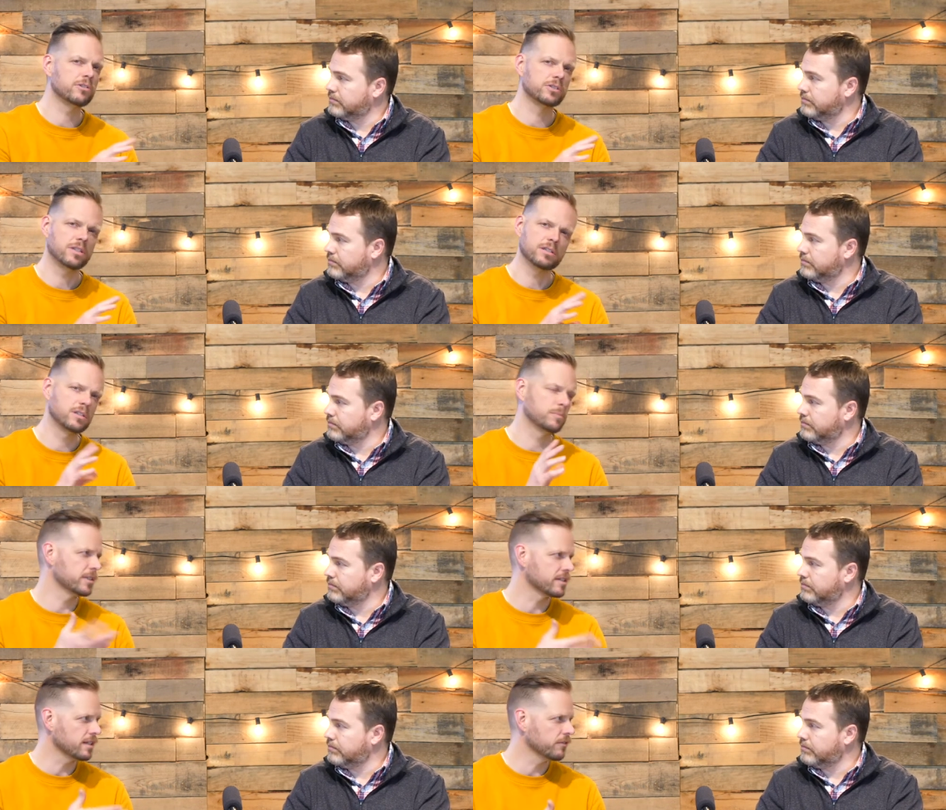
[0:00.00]
Speaker 1: there's the
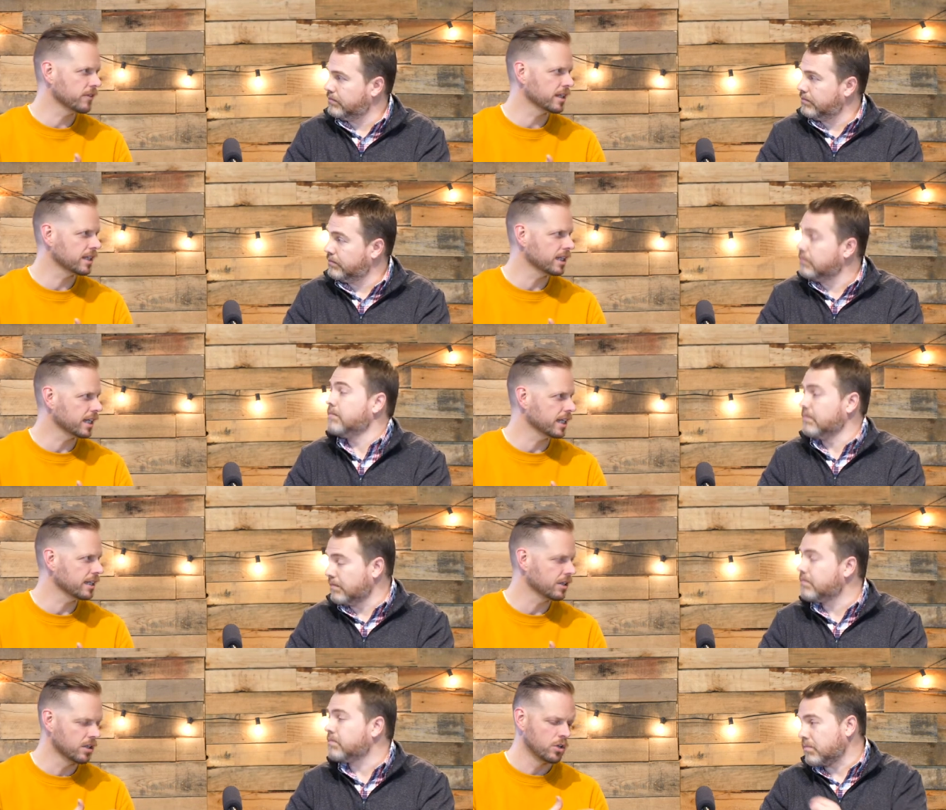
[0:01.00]
specific,
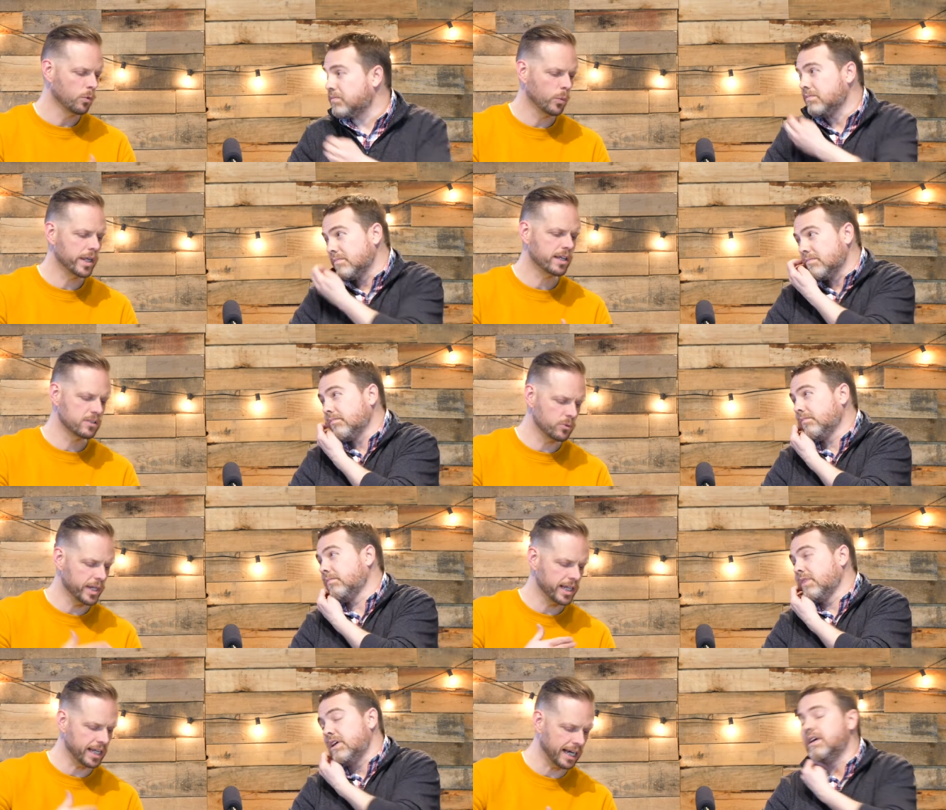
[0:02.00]
like, week to
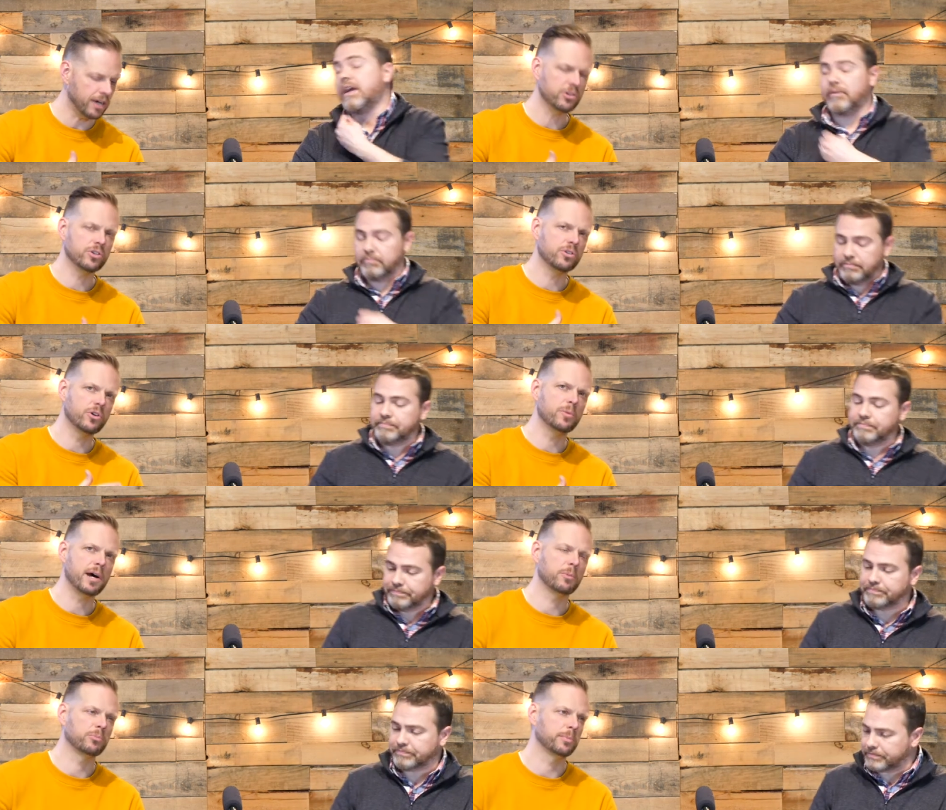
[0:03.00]
week, how yeah. do you go
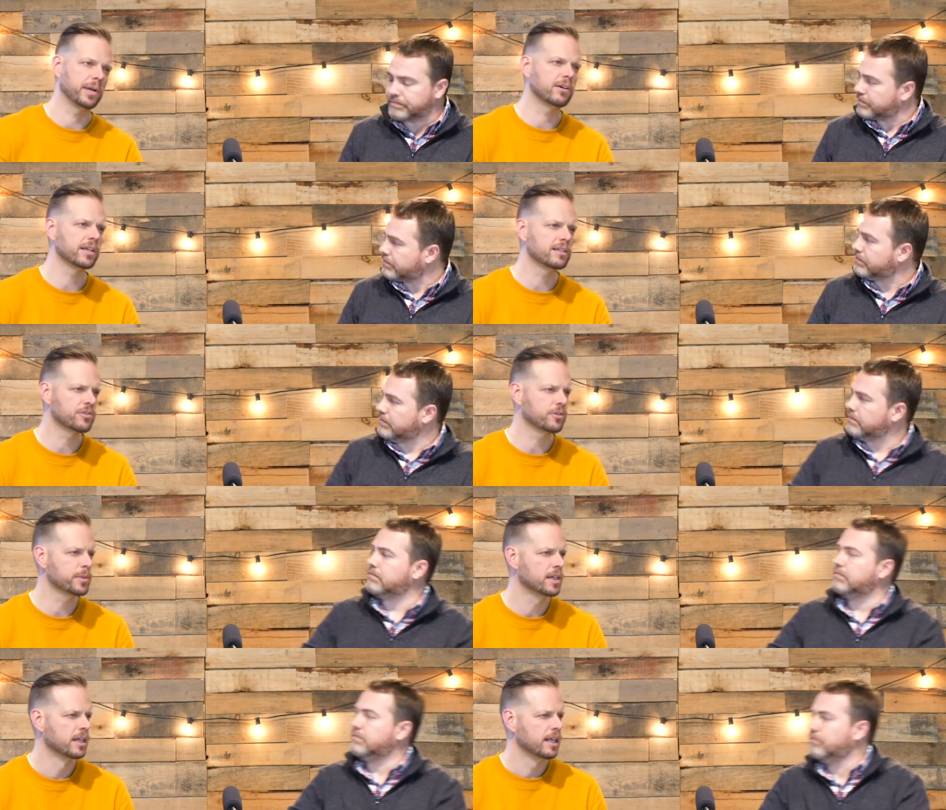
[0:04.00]
about preparing a
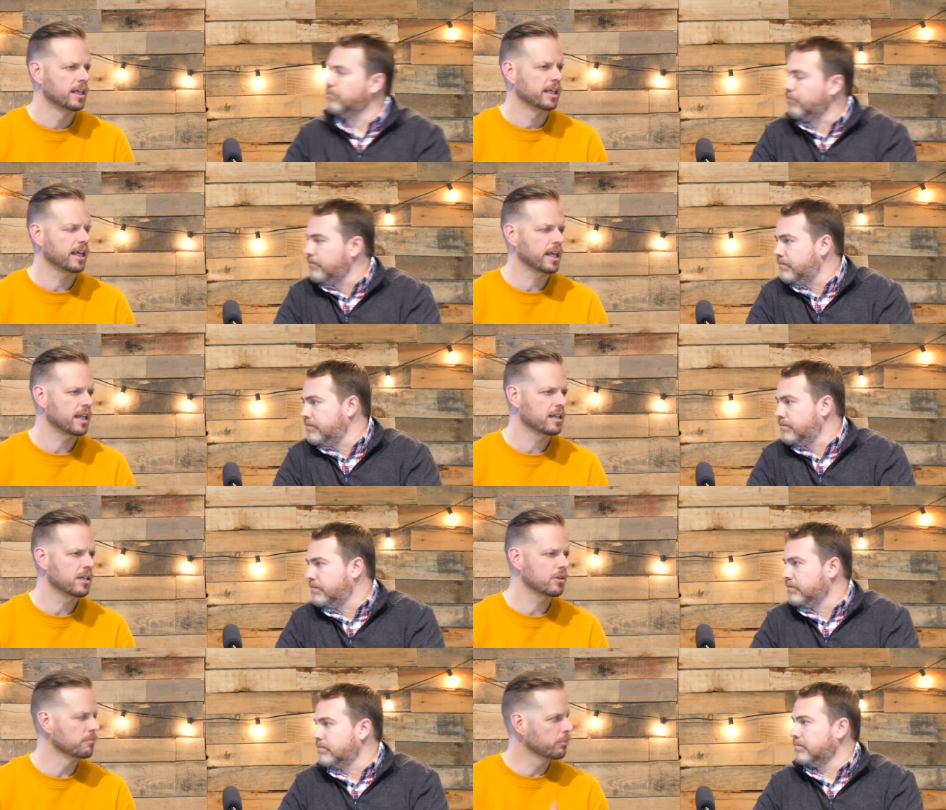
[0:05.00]
sermon? And
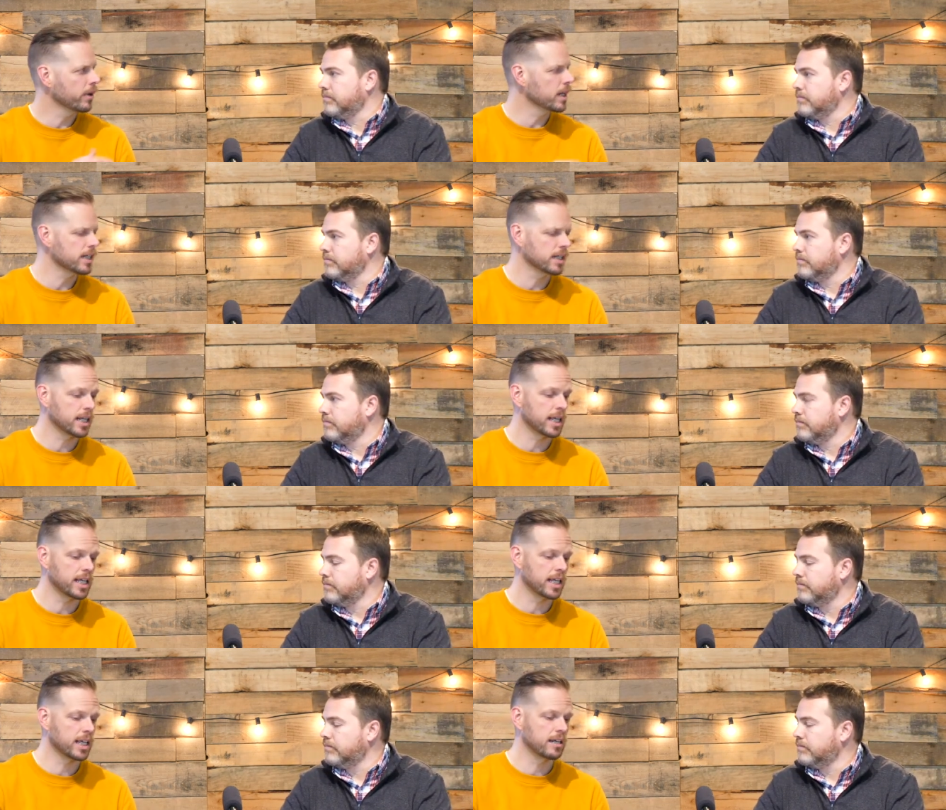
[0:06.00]
you know, Brandon and I,
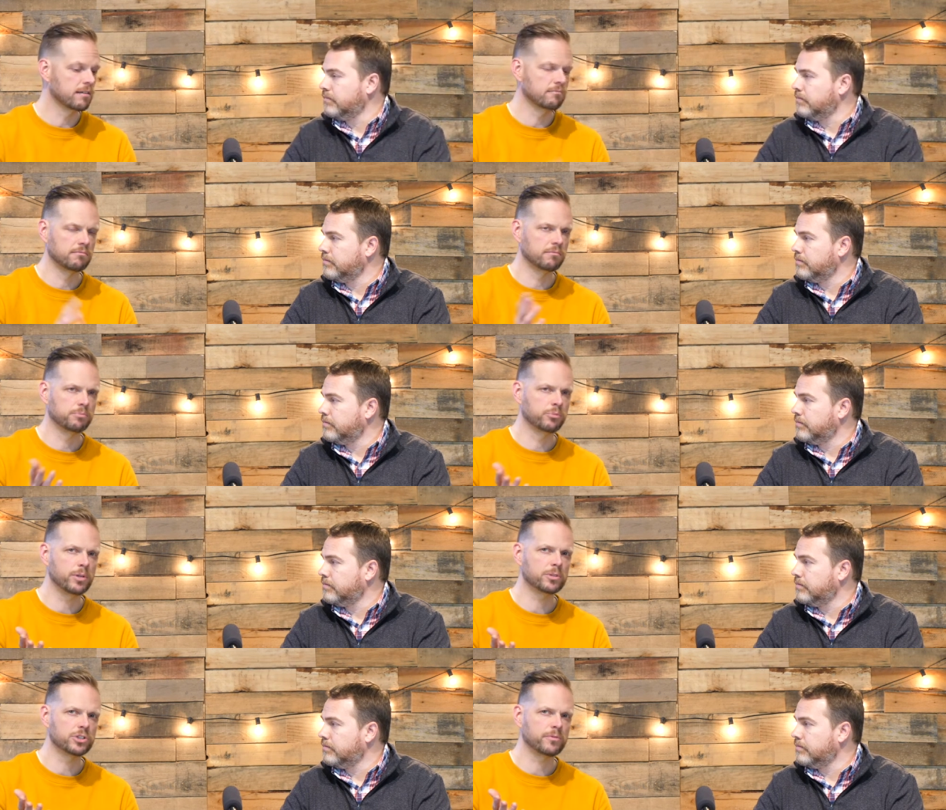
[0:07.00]
and
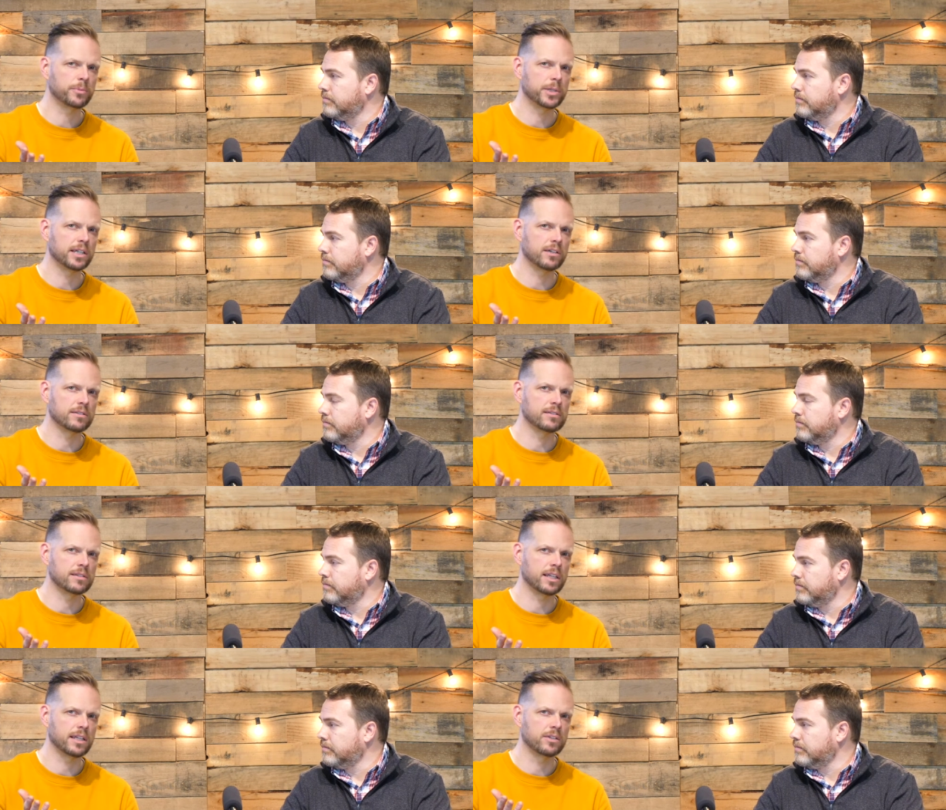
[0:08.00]
pretty much everybody else,
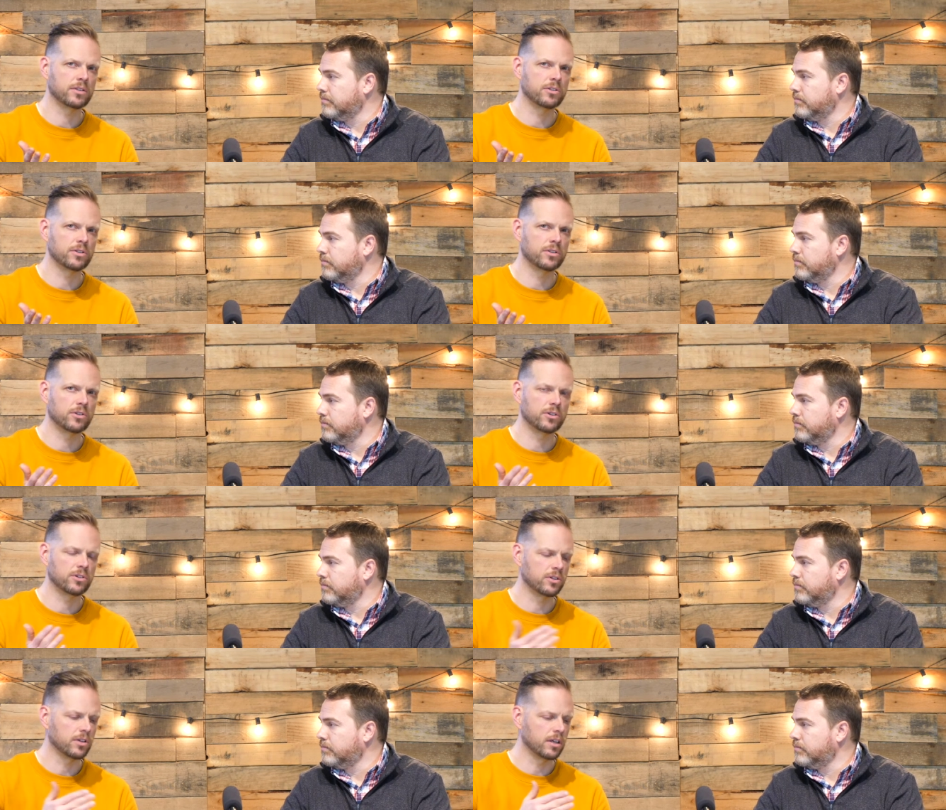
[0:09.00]
like there there
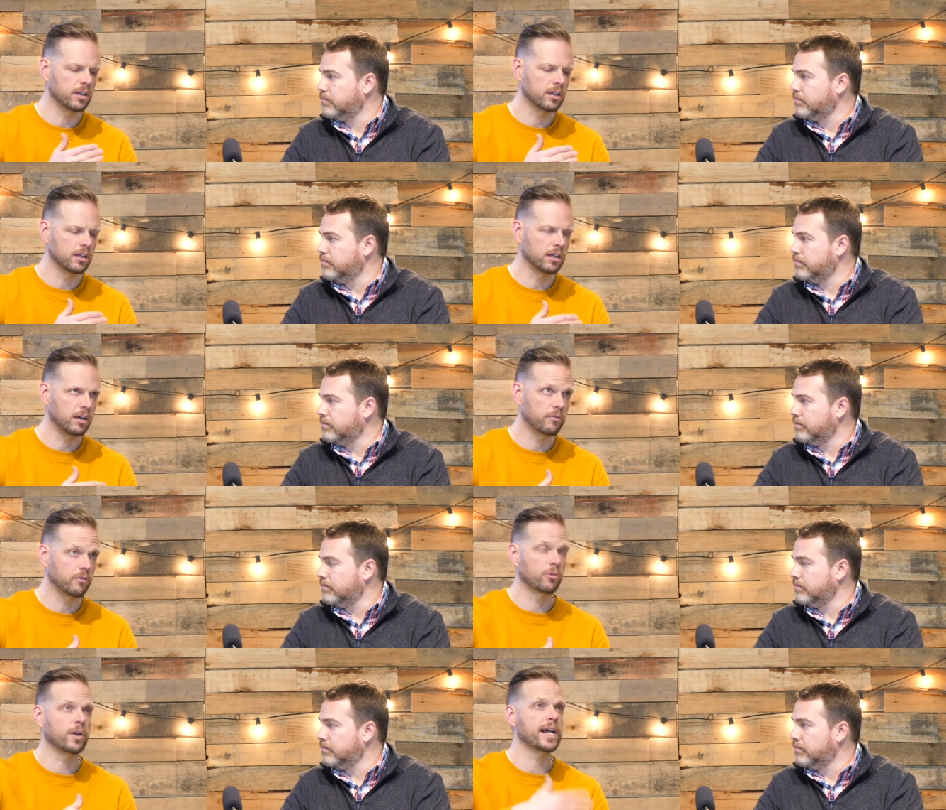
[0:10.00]
are a
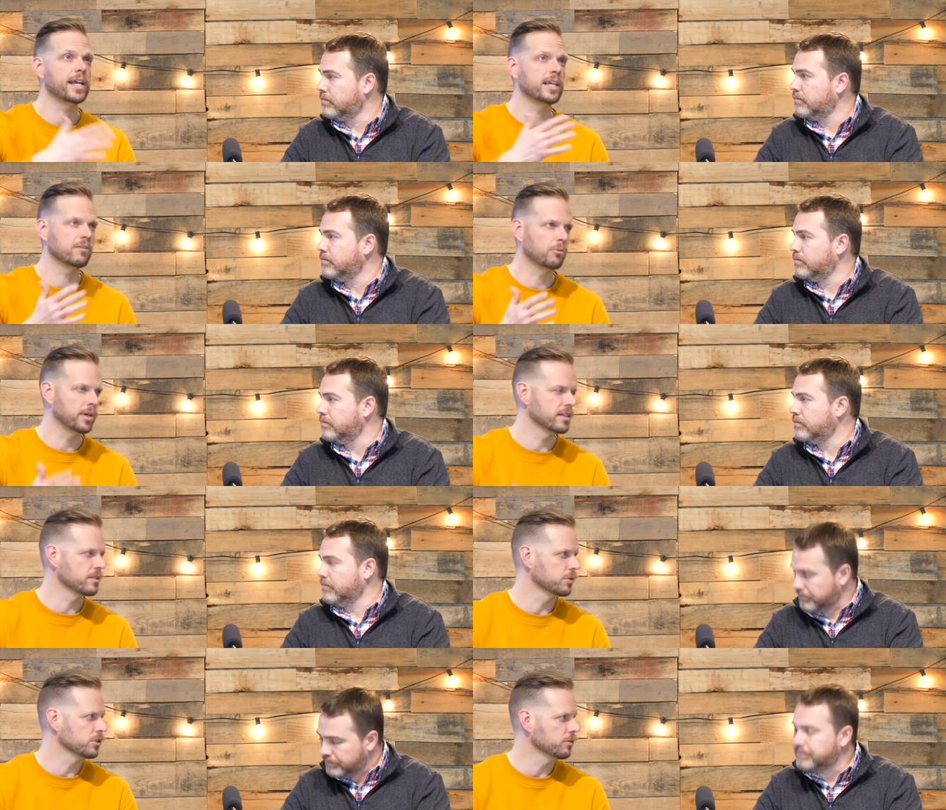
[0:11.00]
variety of ways
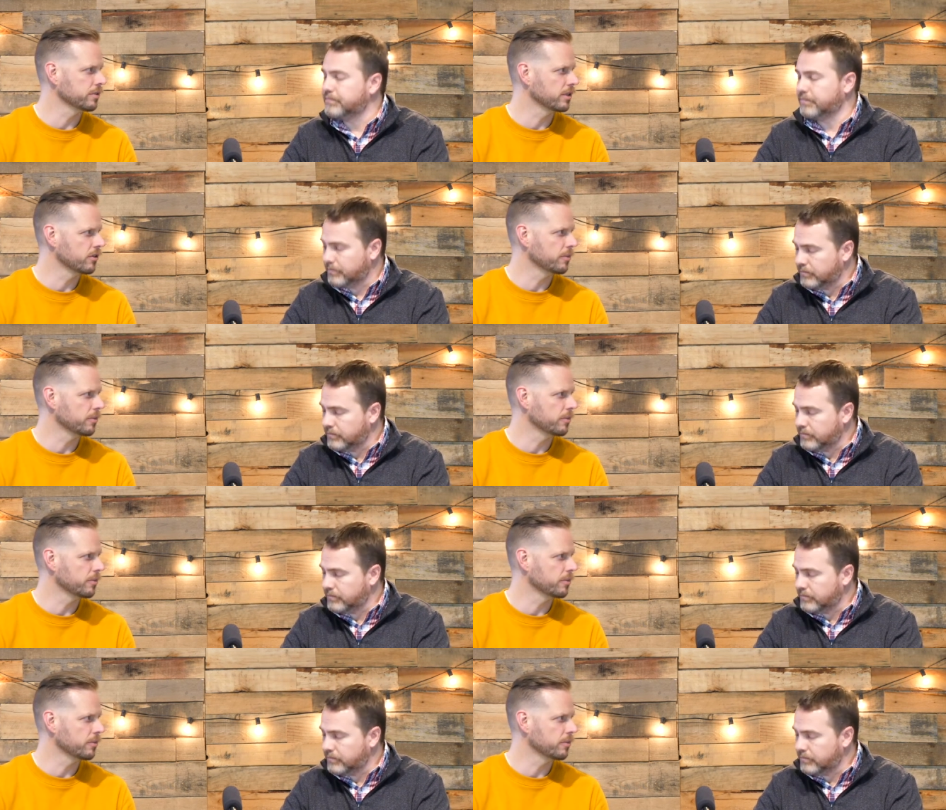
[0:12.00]
in which you would go